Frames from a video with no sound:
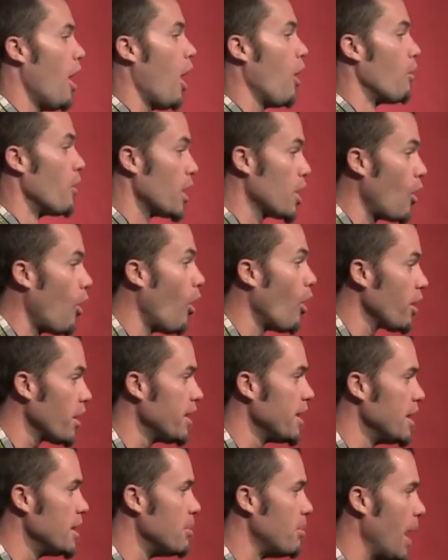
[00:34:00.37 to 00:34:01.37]
are
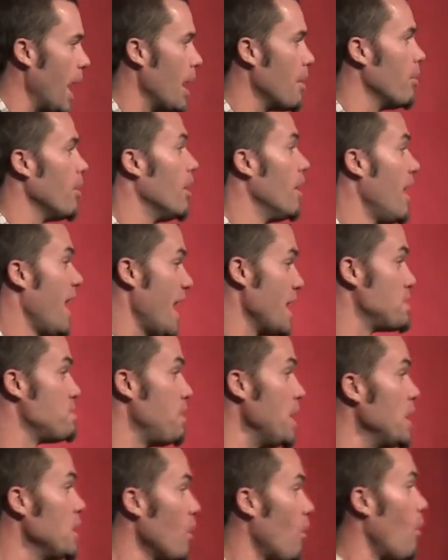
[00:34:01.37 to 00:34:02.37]
recorded in the Bible as
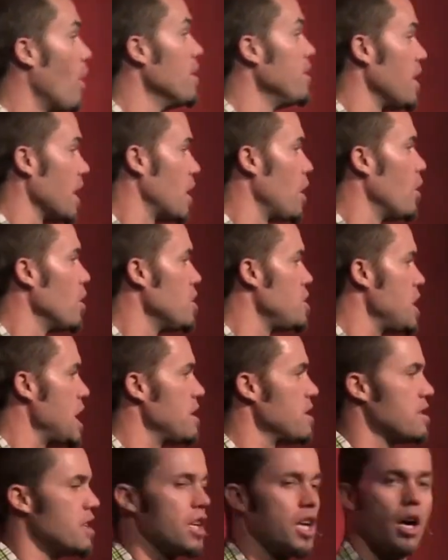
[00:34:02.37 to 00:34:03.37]
being the ones that go to
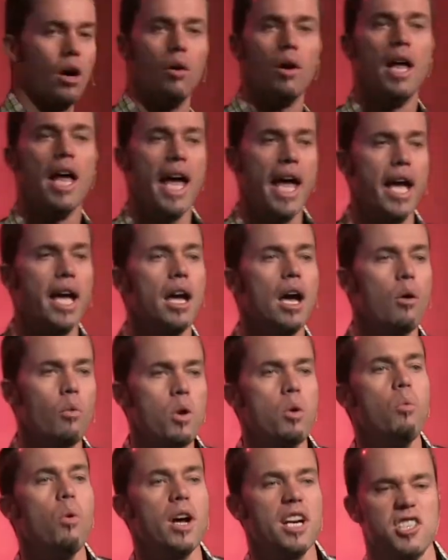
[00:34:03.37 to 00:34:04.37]
Jesus and go, Hey,
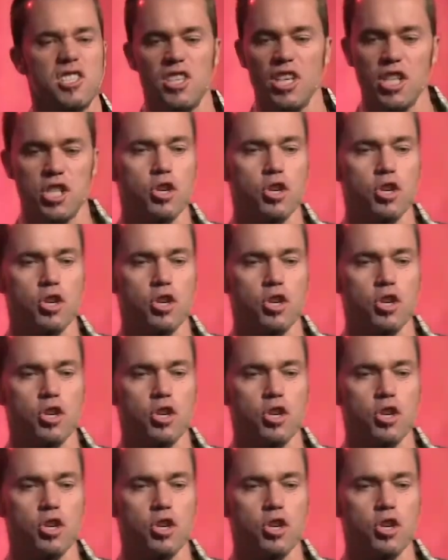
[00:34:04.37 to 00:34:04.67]
we want to sit